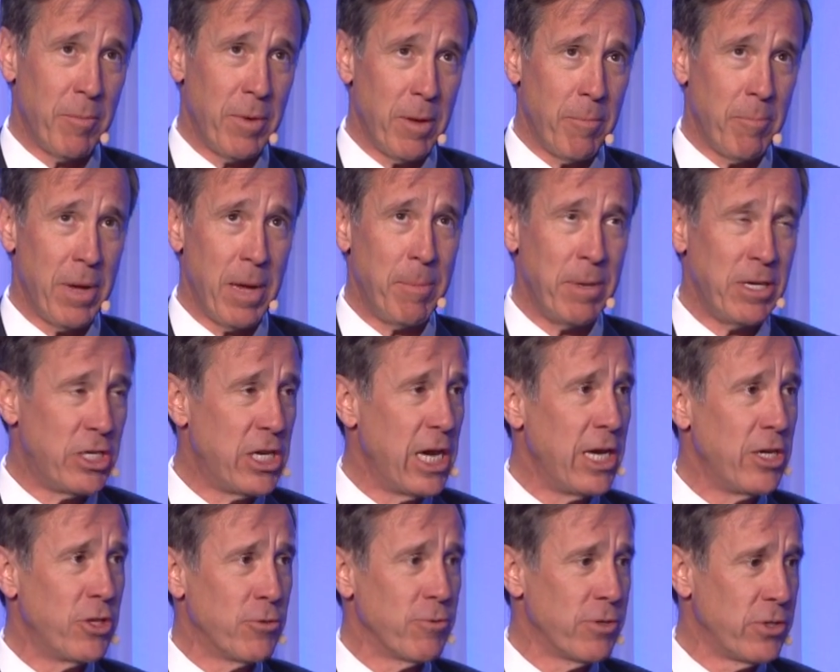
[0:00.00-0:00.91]
may be
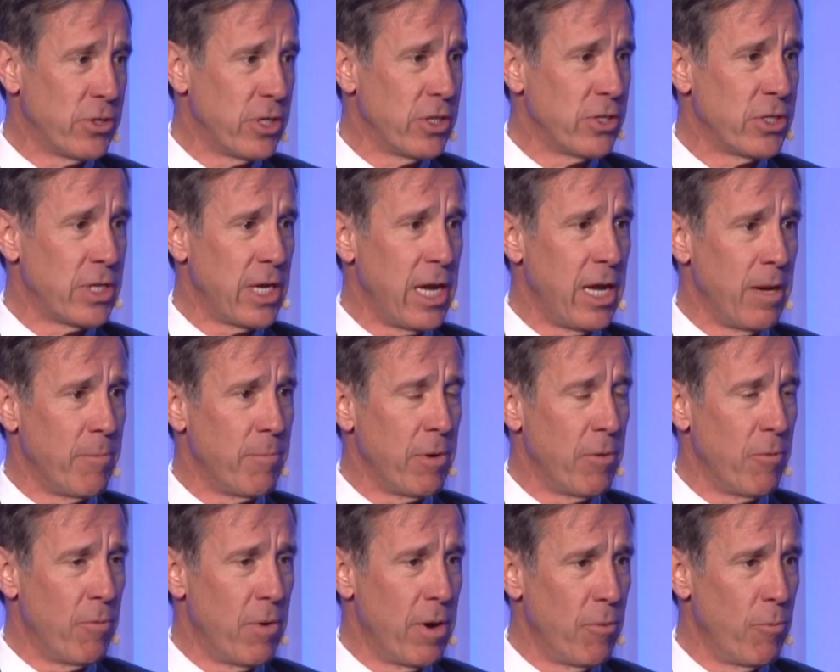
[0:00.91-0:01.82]
dangerous to say it,
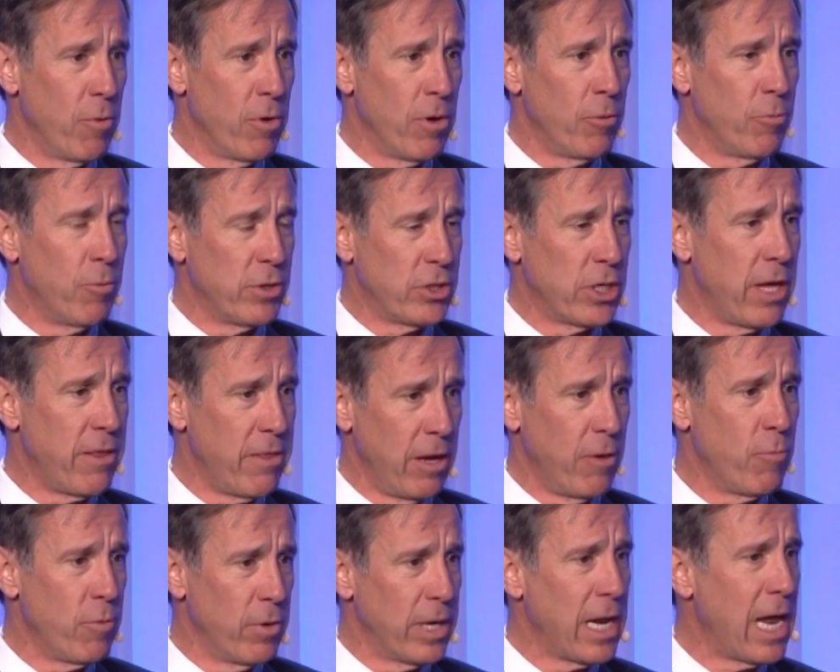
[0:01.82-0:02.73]
but one world which I
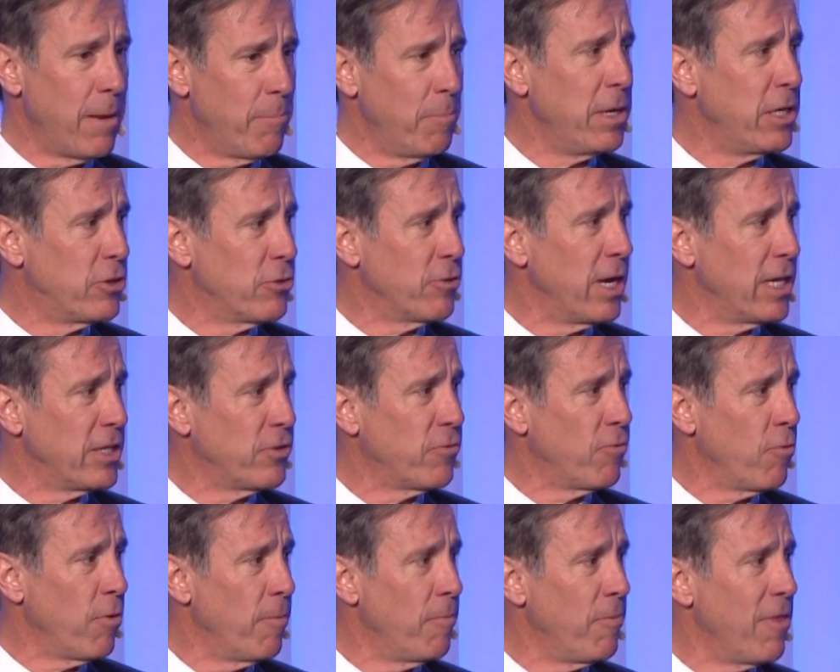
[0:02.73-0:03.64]
think will not be
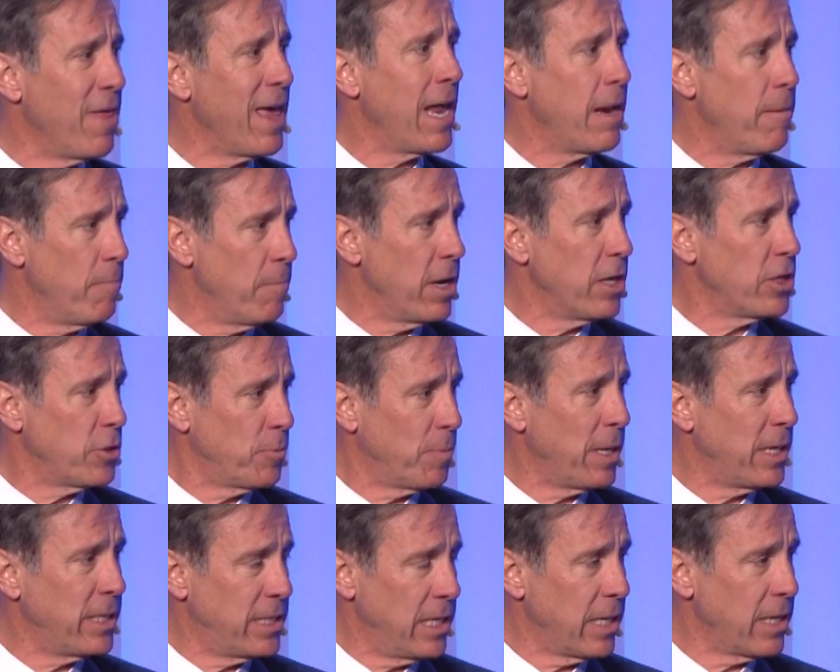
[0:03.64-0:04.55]
transformed that much
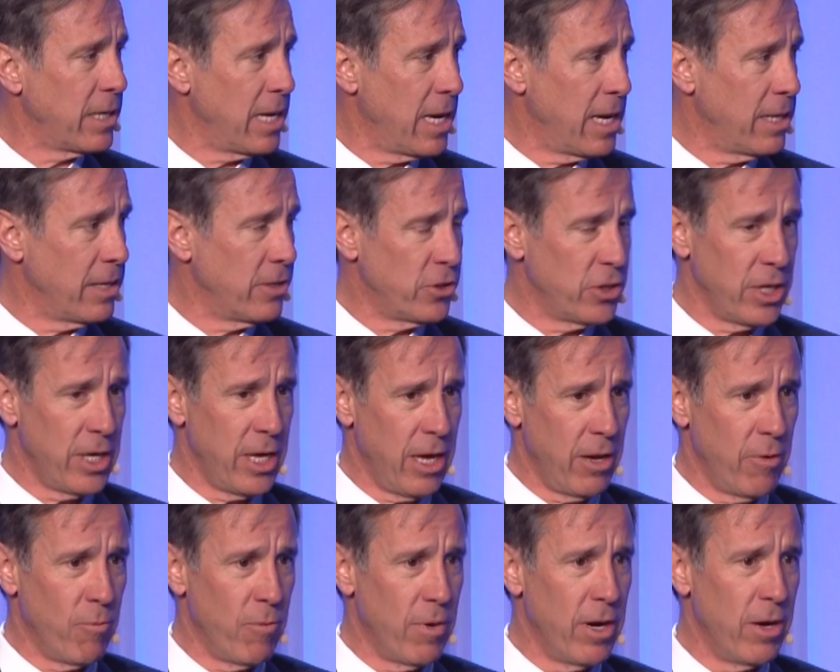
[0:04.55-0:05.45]
by technology,
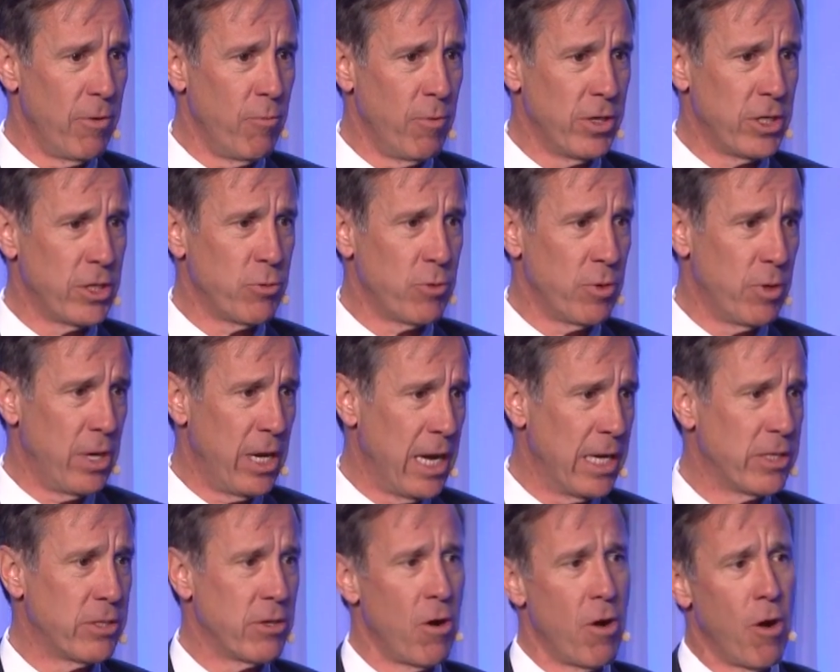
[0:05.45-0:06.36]
and one which
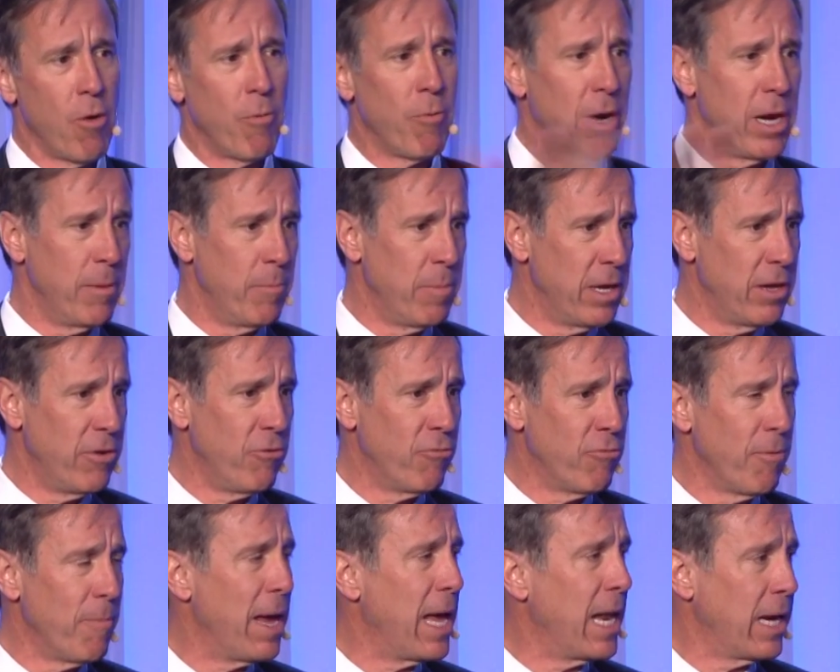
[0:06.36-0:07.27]
has already been
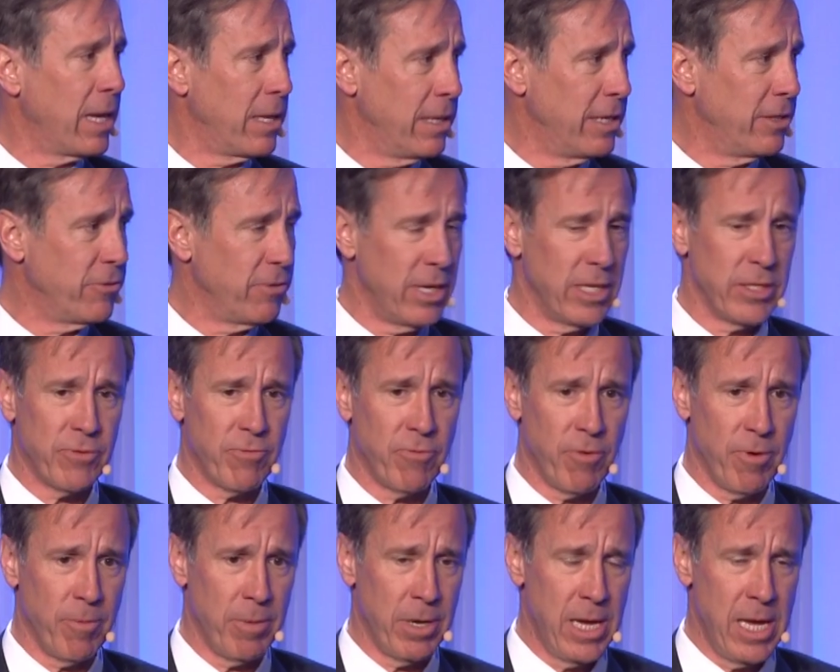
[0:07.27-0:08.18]
dramatically
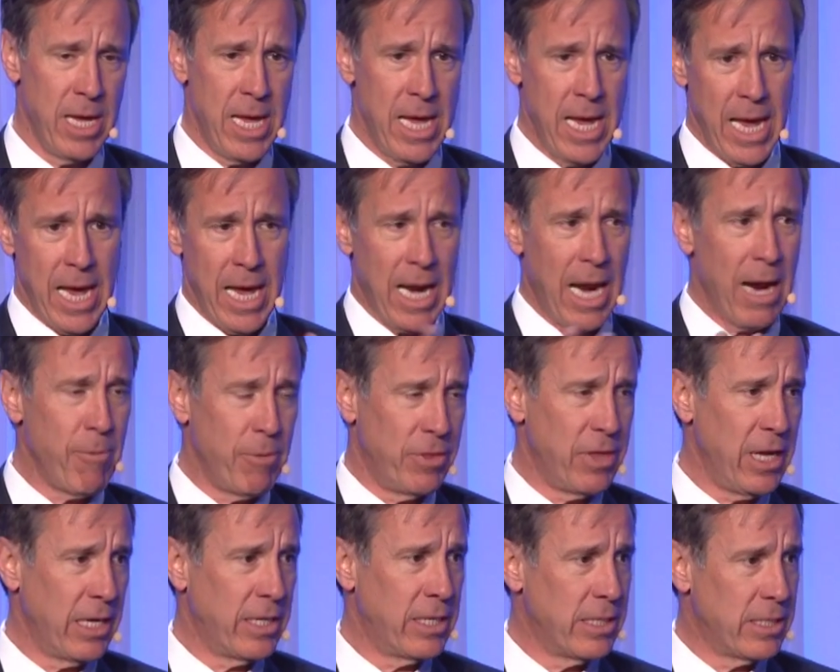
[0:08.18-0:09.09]
transformed. And I would
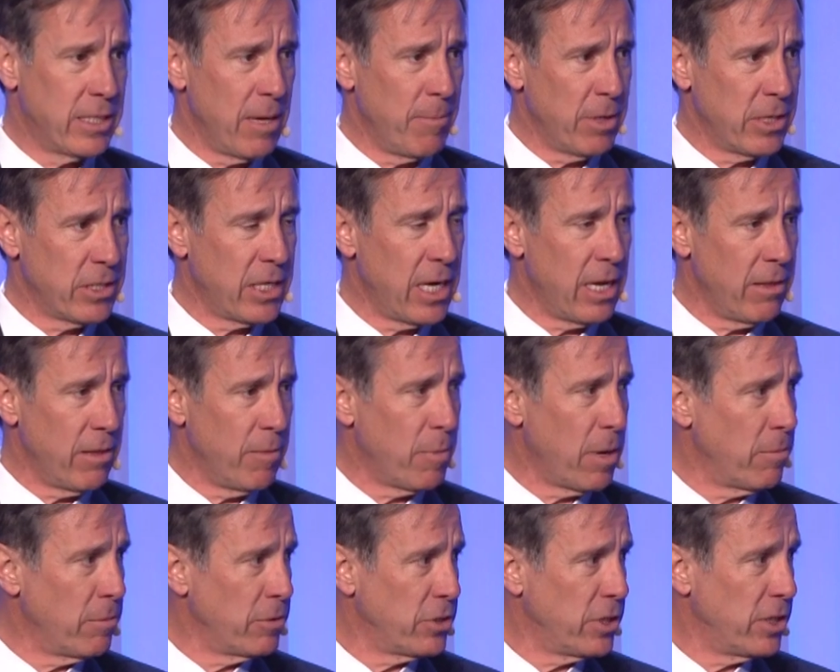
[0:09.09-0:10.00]
think to some extent in the
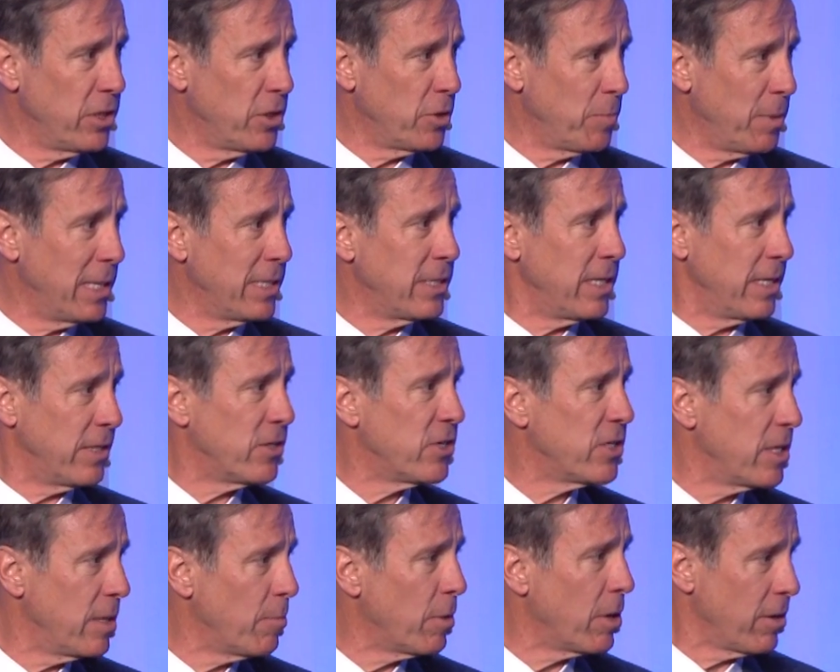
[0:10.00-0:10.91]
publishing space it's
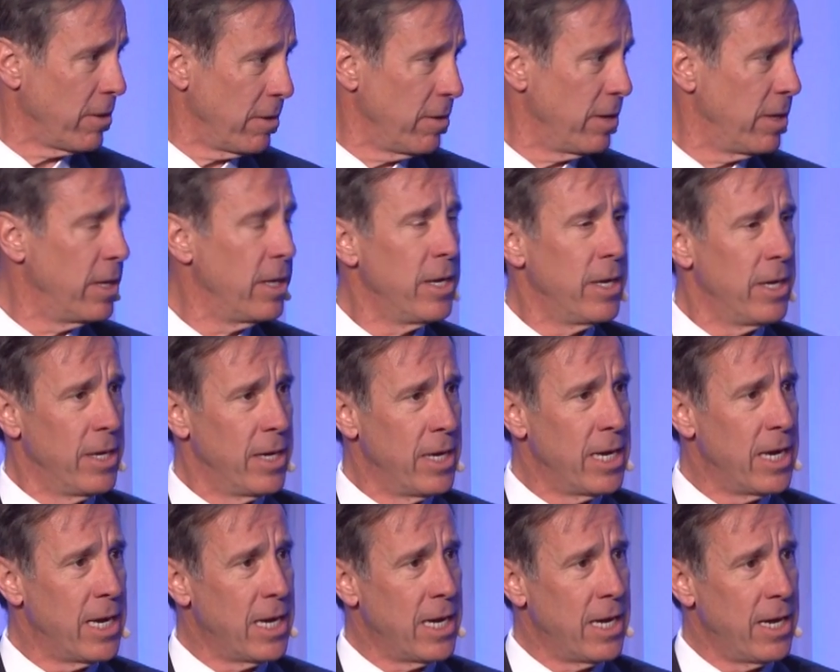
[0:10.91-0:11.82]
similar.
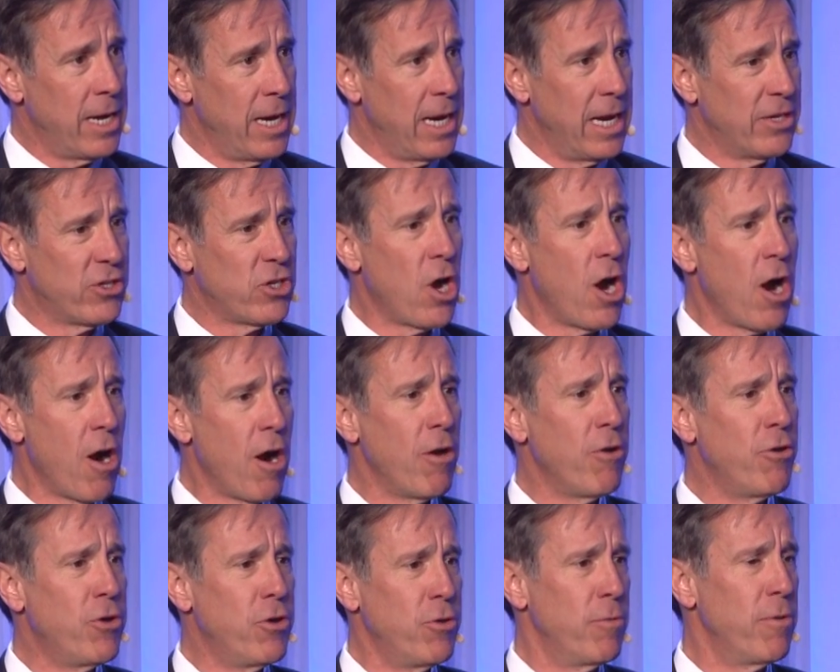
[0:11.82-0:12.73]
It's
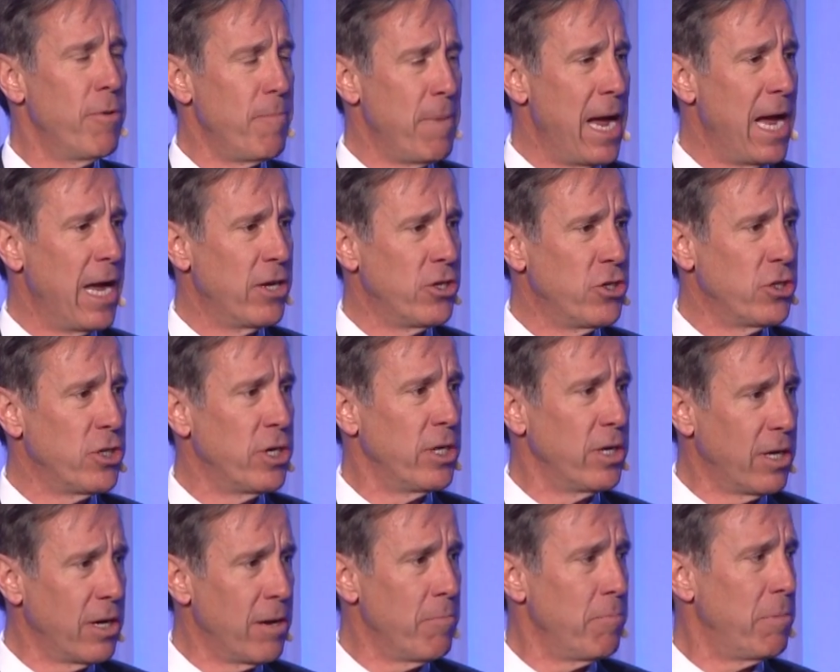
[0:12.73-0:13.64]
hard to
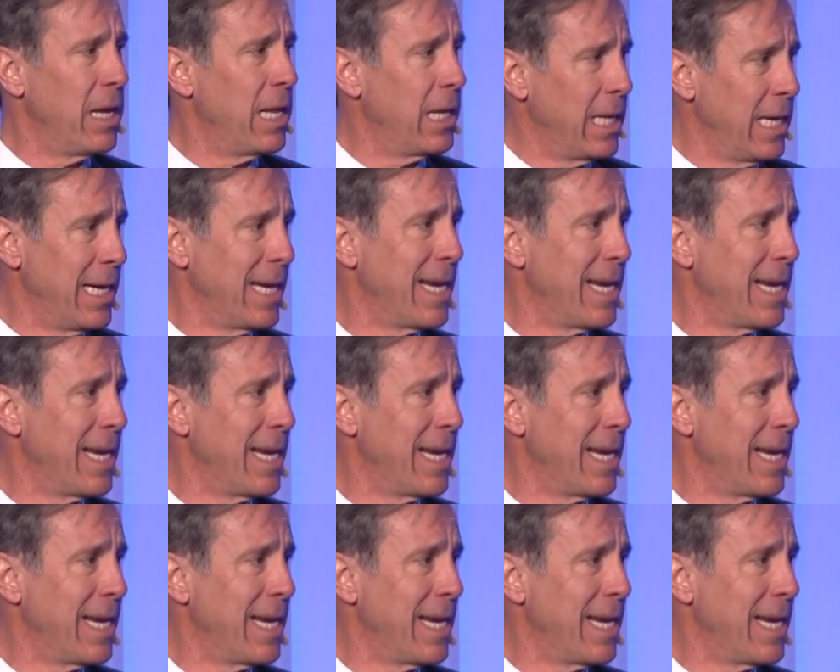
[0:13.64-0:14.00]
imagine compelling